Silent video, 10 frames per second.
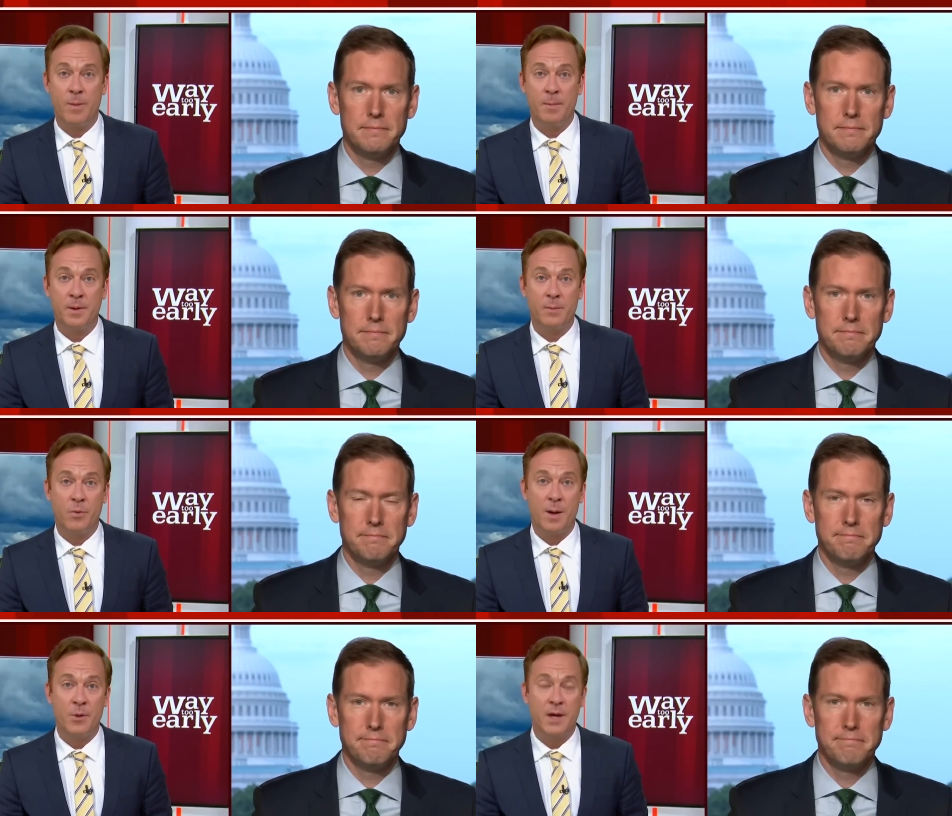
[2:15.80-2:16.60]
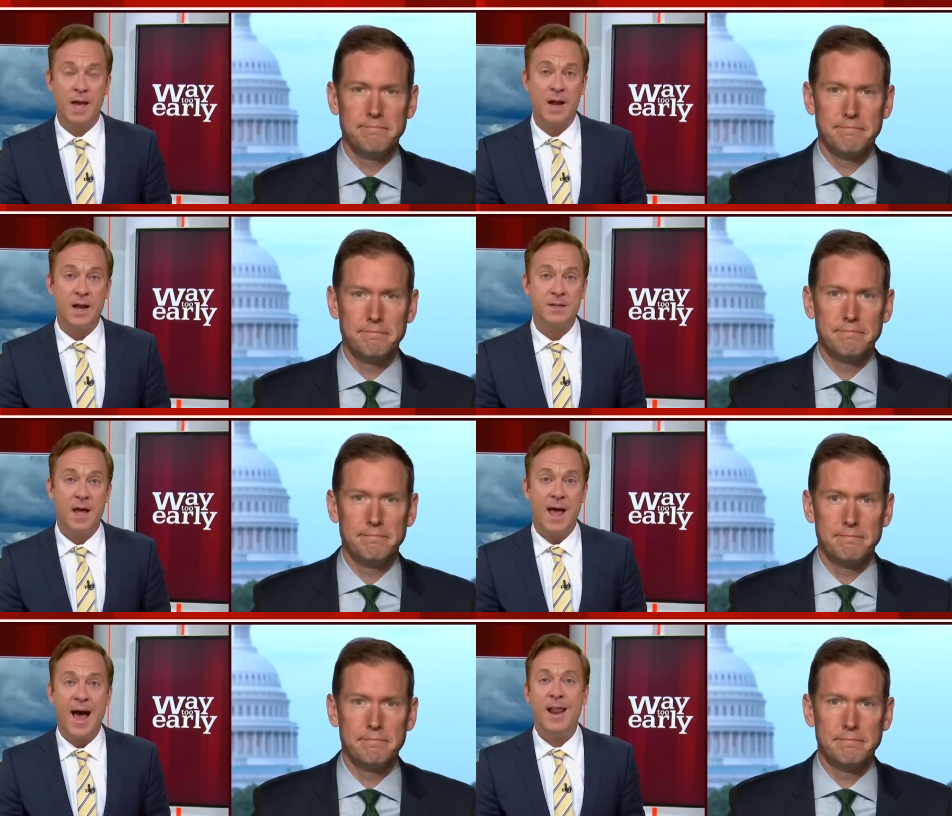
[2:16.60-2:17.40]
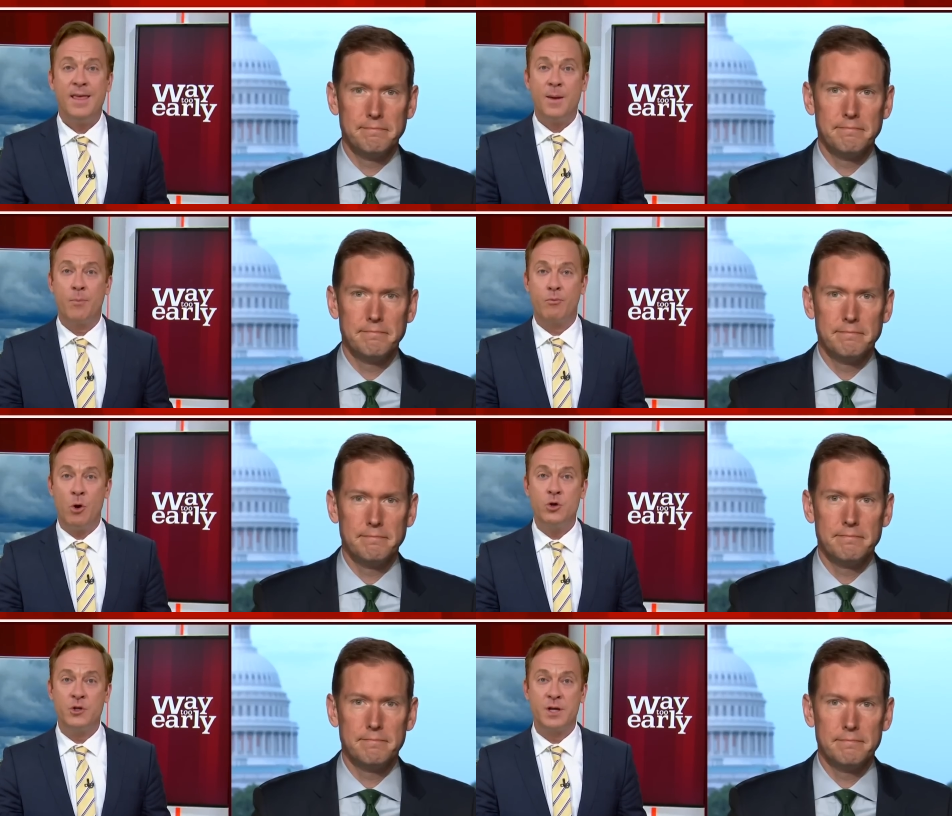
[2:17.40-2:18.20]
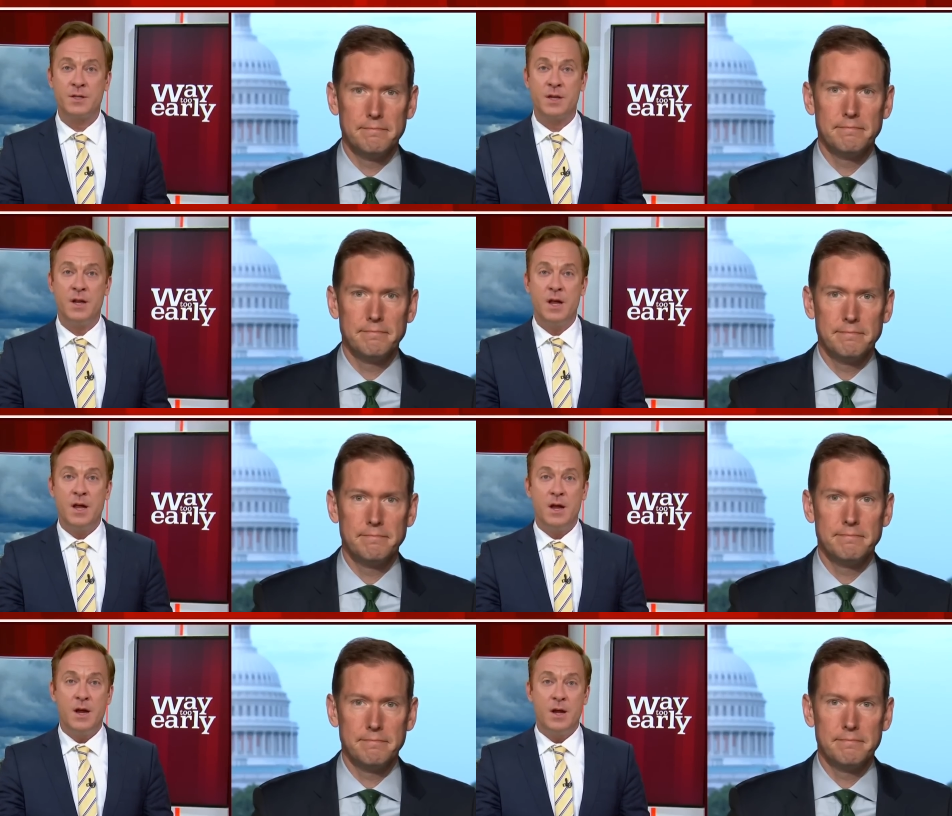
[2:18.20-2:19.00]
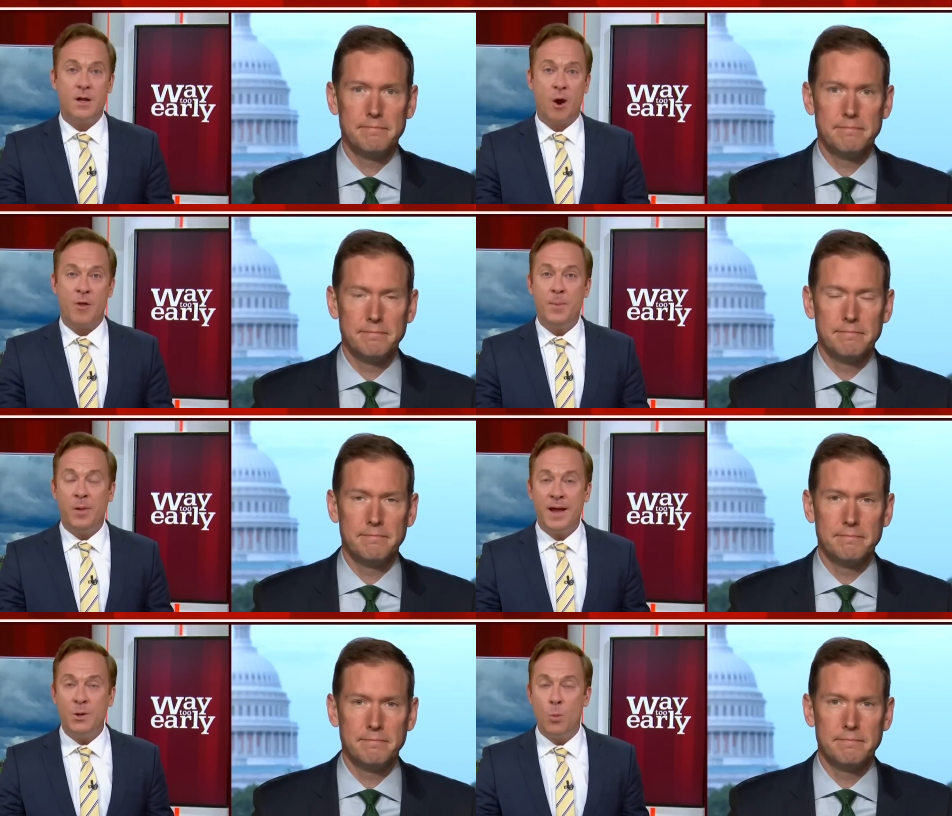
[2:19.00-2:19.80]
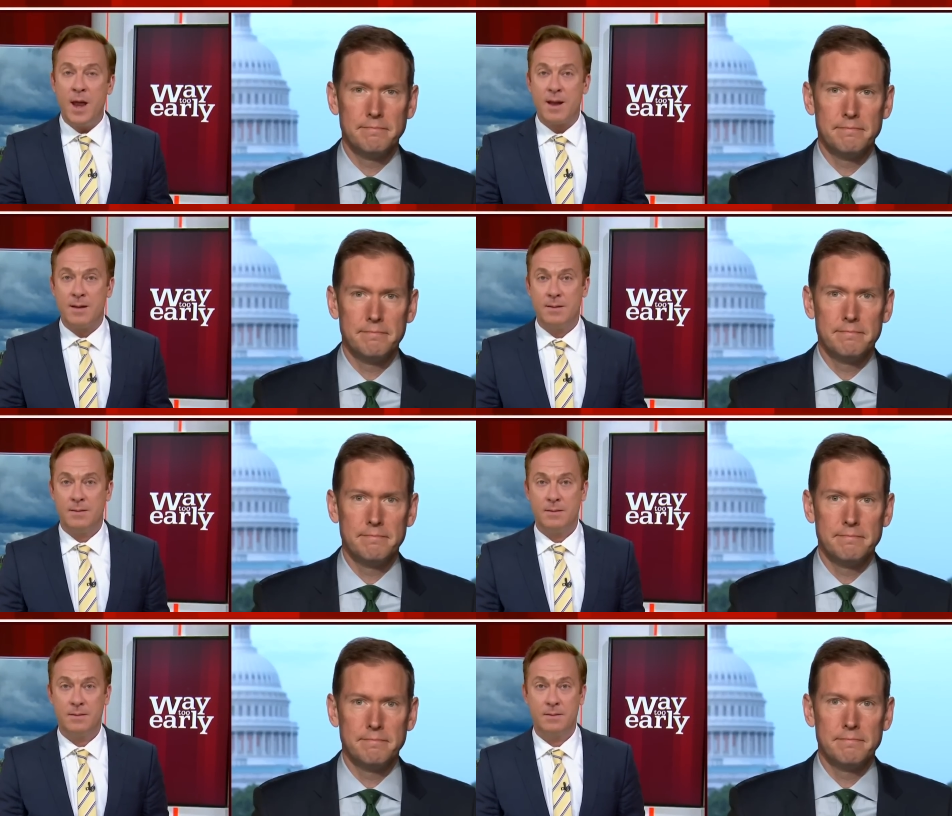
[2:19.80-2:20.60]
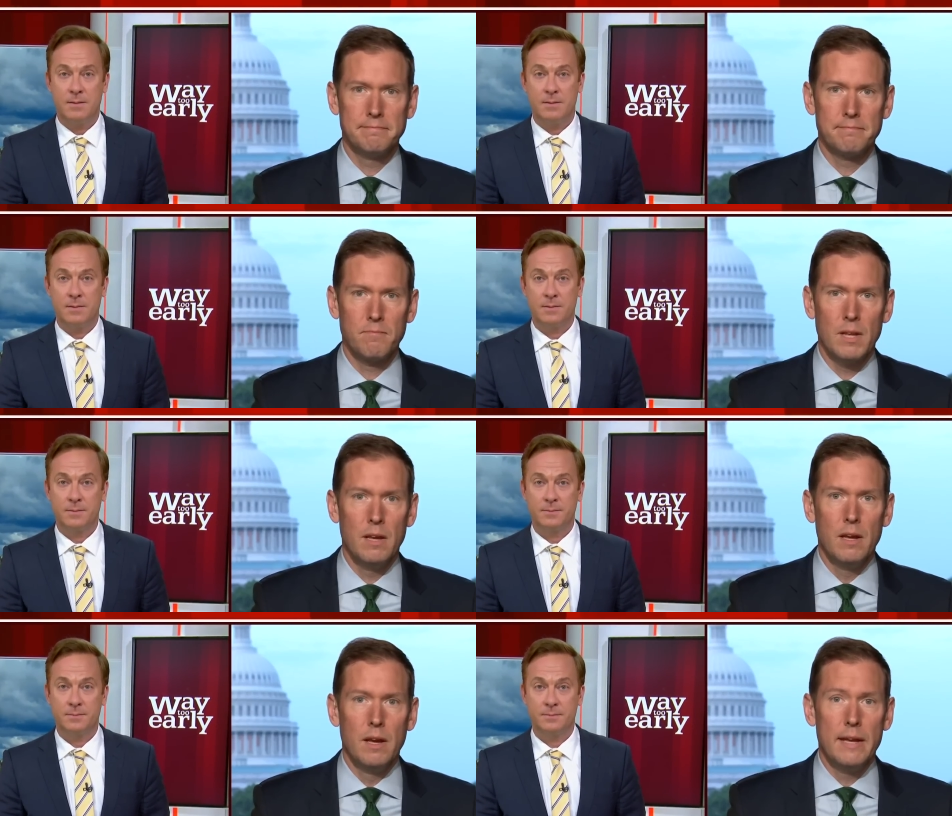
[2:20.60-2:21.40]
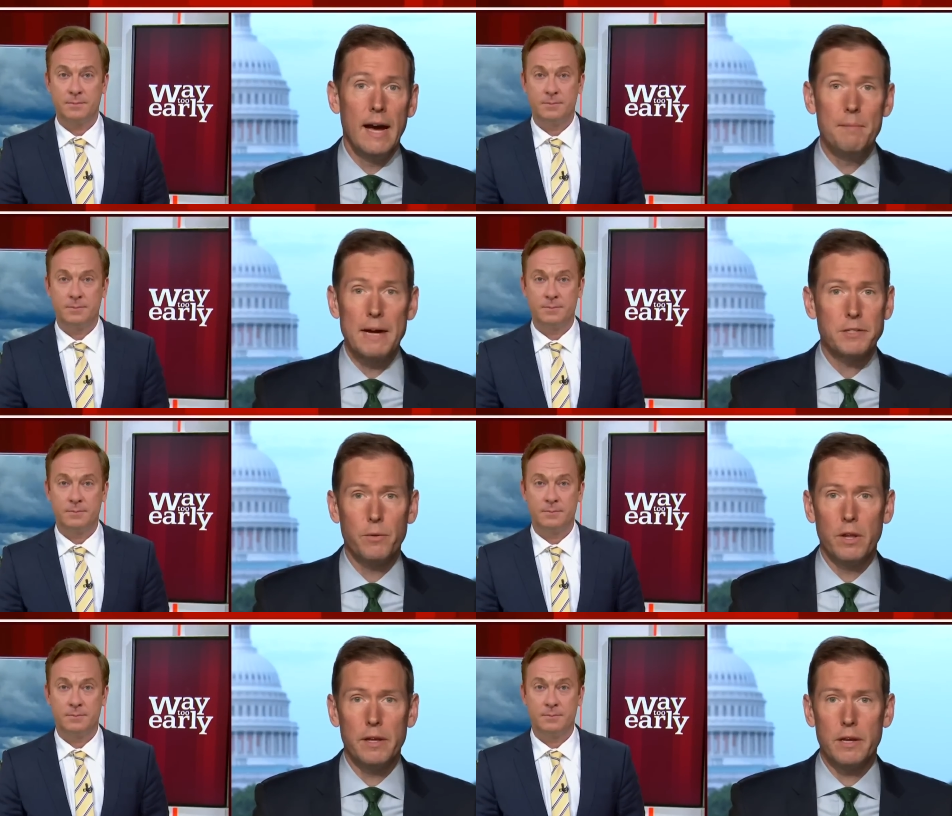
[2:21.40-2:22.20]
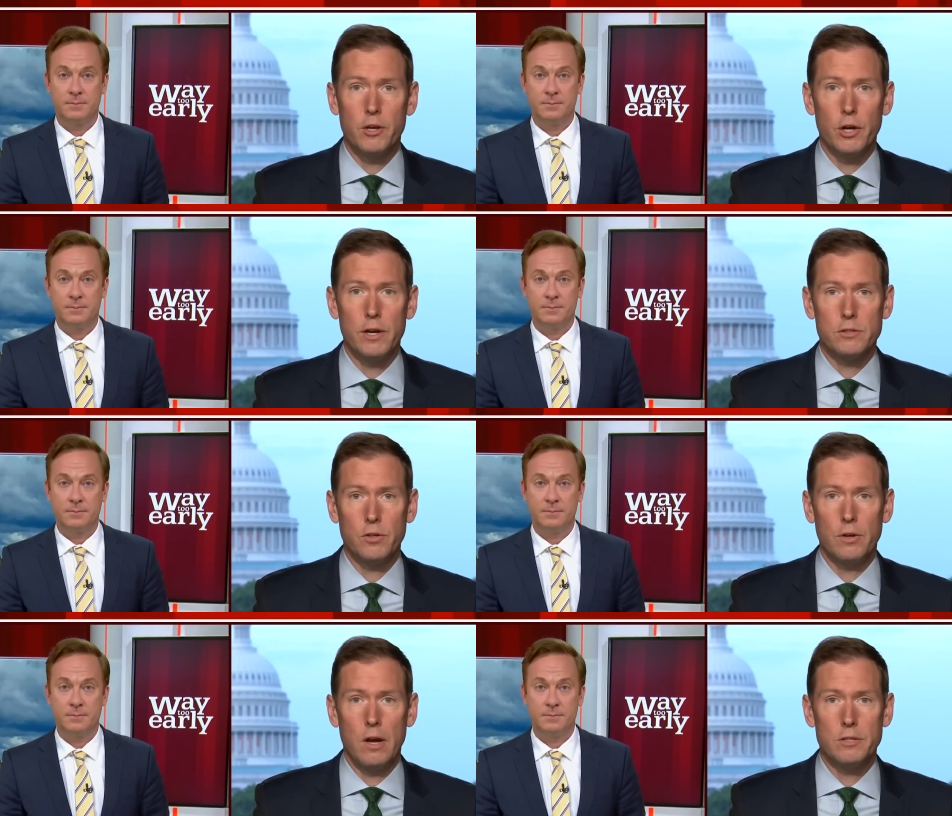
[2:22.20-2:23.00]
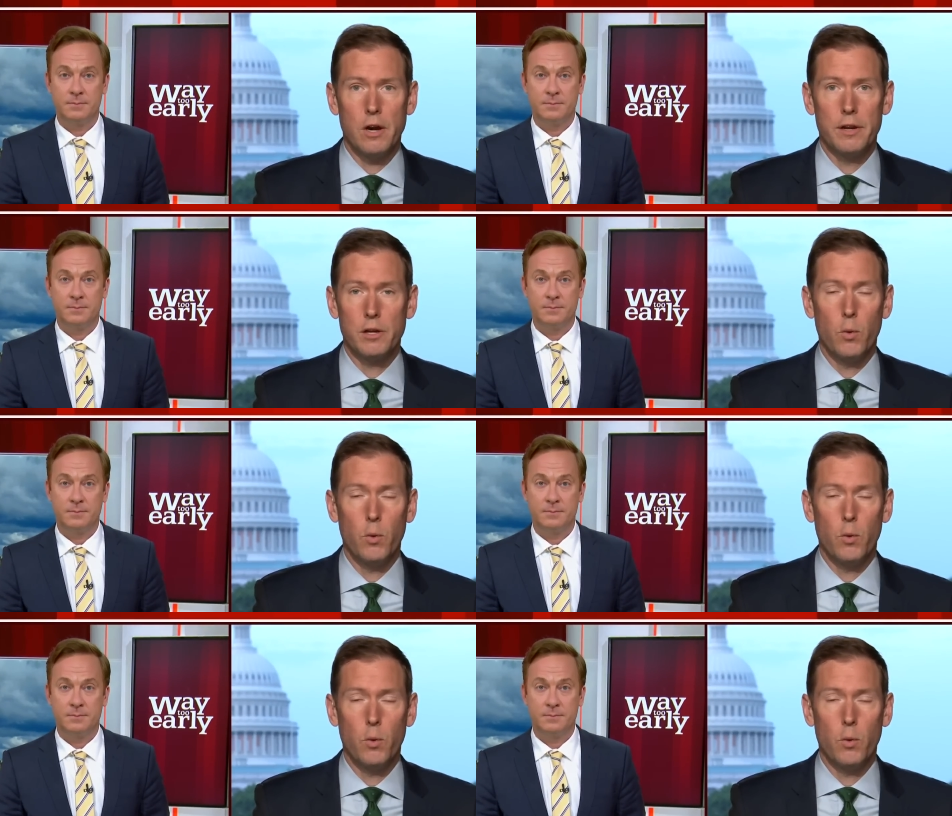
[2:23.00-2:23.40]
Speaker 1: Republican primary candidates. How do they approach this, and are they playing to win?
Speaker 2: Yeah, I'm actually really curious, uh, starting to